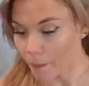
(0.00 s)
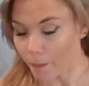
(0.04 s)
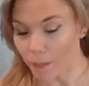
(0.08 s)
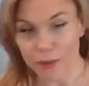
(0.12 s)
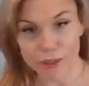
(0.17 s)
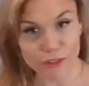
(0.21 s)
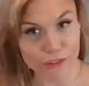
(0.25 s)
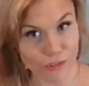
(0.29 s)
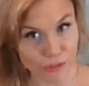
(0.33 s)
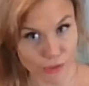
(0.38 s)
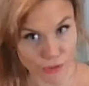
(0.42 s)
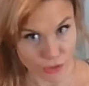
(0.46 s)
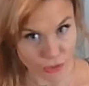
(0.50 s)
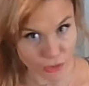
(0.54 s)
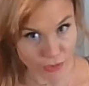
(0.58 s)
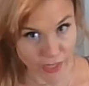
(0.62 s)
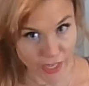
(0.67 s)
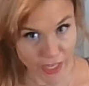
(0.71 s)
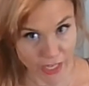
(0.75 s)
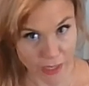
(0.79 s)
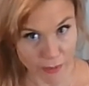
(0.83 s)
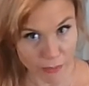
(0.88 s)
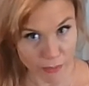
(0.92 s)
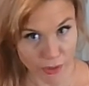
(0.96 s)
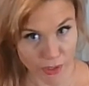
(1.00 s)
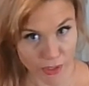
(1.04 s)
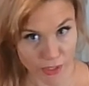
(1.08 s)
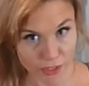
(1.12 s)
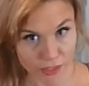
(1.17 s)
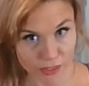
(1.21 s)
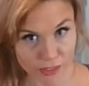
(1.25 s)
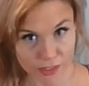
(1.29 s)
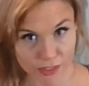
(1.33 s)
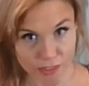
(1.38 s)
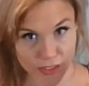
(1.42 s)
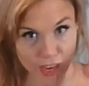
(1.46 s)
personal training
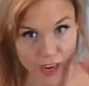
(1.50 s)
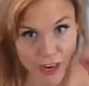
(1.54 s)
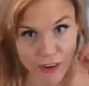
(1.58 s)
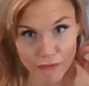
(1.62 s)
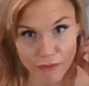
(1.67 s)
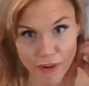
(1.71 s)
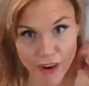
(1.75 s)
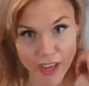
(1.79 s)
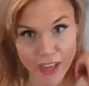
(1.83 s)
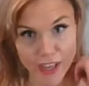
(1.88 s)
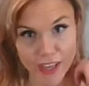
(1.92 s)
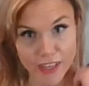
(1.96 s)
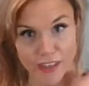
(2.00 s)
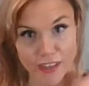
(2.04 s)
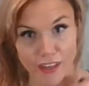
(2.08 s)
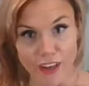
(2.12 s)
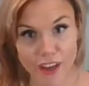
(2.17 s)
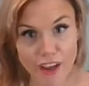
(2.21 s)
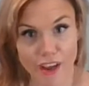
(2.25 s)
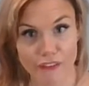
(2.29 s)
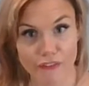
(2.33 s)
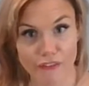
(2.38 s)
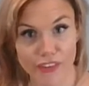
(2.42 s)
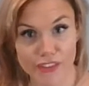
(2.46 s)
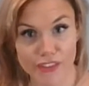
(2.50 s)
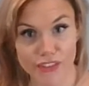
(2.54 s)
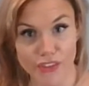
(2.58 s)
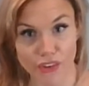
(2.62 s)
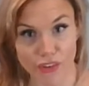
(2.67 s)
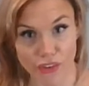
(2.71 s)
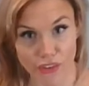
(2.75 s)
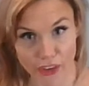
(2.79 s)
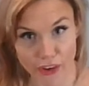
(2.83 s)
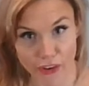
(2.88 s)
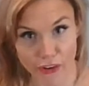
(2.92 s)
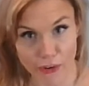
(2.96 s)
books. I read physical
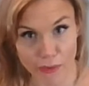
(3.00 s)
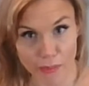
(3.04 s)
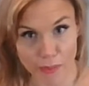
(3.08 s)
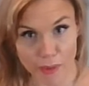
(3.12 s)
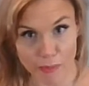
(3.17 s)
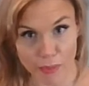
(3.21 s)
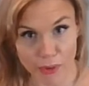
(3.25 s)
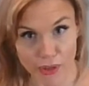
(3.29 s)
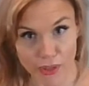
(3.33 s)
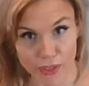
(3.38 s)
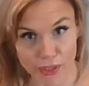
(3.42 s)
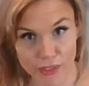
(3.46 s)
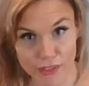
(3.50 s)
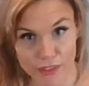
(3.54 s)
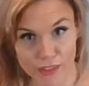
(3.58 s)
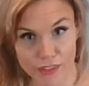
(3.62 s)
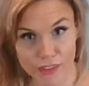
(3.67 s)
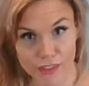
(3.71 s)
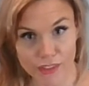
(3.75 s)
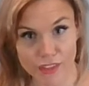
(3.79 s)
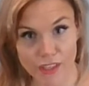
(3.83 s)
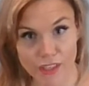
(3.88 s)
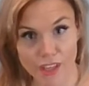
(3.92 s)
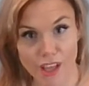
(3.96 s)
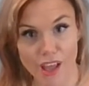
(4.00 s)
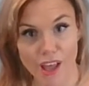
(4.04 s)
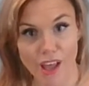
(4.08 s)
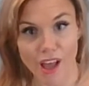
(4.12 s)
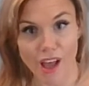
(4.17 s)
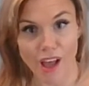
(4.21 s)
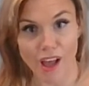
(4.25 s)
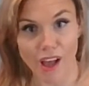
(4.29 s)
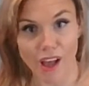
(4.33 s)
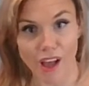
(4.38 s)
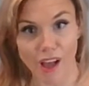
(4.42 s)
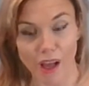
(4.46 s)
therapy books.
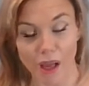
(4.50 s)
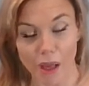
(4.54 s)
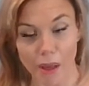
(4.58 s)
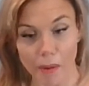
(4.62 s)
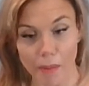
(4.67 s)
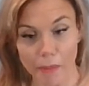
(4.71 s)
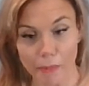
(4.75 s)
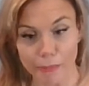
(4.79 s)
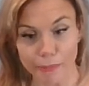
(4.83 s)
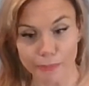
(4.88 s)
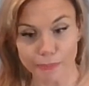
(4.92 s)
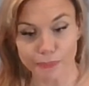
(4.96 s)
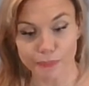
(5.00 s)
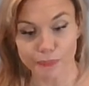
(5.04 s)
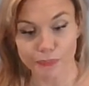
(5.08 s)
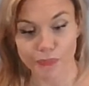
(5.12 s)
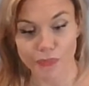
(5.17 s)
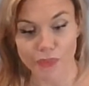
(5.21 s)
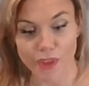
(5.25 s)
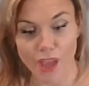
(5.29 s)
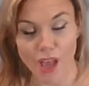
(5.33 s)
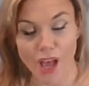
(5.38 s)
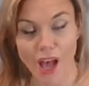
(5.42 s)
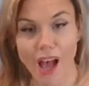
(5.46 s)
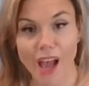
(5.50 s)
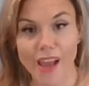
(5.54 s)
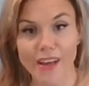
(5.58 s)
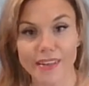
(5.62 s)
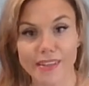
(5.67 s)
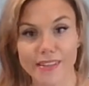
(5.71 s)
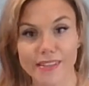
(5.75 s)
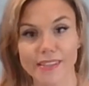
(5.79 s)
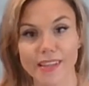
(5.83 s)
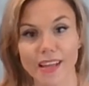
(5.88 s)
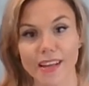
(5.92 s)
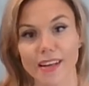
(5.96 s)
I
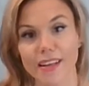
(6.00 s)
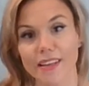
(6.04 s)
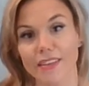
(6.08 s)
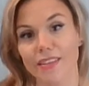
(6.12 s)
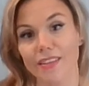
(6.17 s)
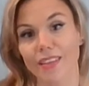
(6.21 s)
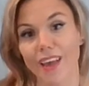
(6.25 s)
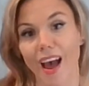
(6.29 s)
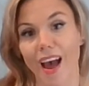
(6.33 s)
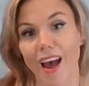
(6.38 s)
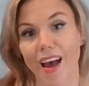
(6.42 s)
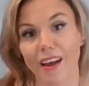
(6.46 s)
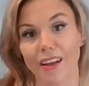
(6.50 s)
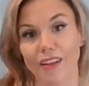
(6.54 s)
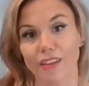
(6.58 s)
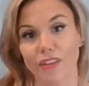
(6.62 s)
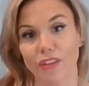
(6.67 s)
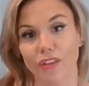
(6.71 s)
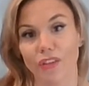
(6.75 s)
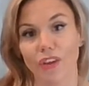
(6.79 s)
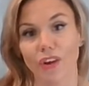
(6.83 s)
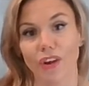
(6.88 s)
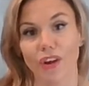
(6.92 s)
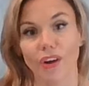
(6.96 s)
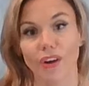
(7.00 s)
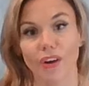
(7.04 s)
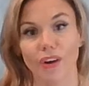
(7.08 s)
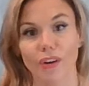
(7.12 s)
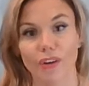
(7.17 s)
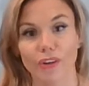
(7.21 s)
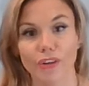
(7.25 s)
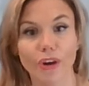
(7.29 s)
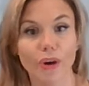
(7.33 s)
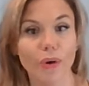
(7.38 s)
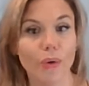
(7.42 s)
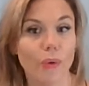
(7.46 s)
decided that
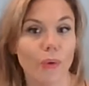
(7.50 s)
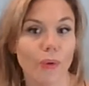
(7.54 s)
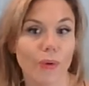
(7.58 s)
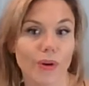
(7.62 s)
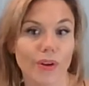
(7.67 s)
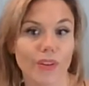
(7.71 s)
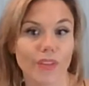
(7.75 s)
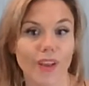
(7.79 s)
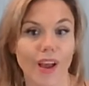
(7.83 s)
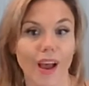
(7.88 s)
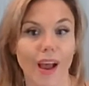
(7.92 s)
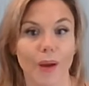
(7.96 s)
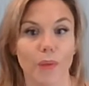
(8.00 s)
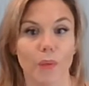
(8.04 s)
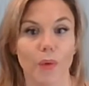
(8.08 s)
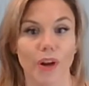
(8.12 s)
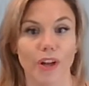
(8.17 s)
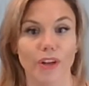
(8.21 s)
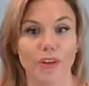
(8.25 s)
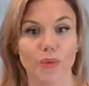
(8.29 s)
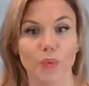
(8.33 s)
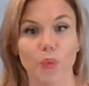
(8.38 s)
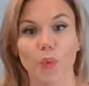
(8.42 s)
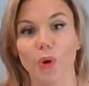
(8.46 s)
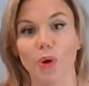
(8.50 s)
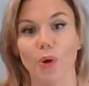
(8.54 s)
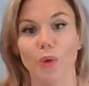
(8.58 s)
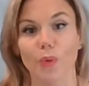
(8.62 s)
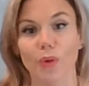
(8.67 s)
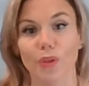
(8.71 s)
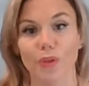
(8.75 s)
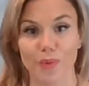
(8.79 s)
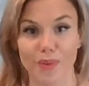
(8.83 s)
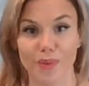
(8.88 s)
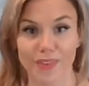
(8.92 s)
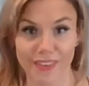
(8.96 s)
the cohort I wanted to work
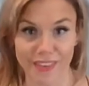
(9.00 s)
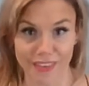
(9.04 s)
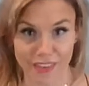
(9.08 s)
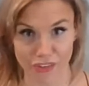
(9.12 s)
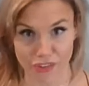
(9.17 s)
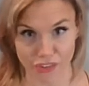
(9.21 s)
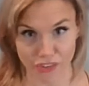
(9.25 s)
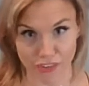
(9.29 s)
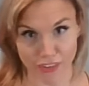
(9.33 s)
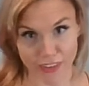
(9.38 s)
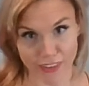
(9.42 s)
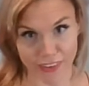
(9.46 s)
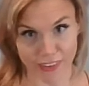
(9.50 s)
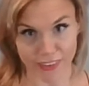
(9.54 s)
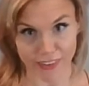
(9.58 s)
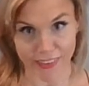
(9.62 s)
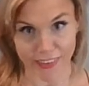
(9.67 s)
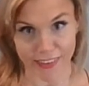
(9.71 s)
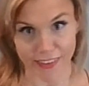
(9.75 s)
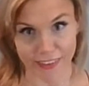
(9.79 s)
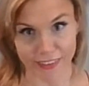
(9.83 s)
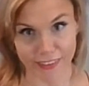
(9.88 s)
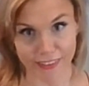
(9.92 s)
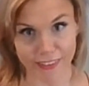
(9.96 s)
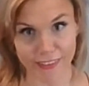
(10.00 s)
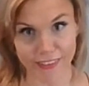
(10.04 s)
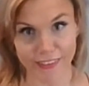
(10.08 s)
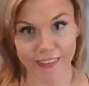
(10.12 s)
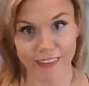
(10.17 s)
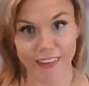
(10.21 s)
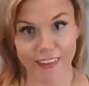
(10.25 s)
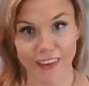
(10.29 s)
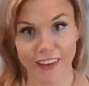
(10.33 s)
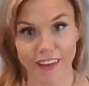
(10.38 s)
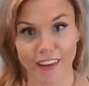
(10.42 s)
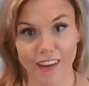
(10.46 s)
with was senior citizens